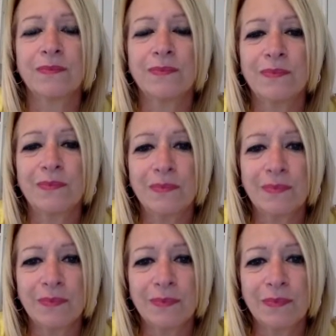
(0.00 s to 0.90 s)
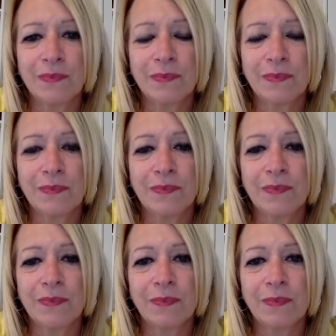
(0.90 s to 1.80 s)

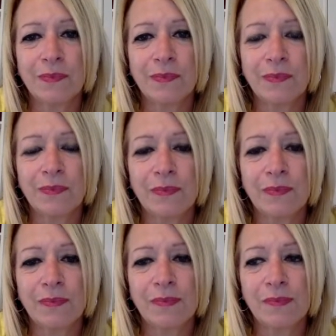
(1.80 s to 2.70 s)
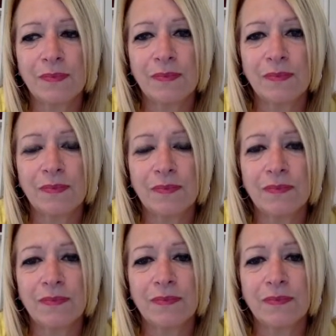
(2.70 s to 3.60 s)

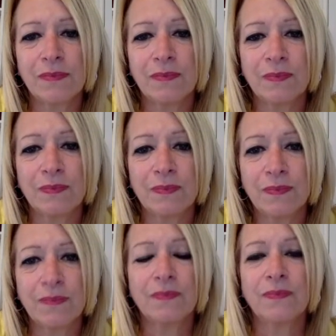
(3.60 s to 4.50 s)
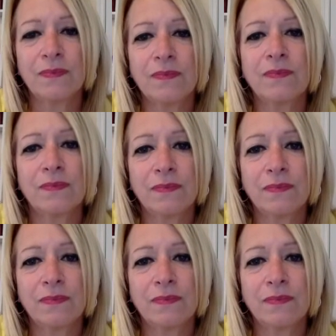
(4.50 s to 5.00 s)
No words are spoken by the person on screen.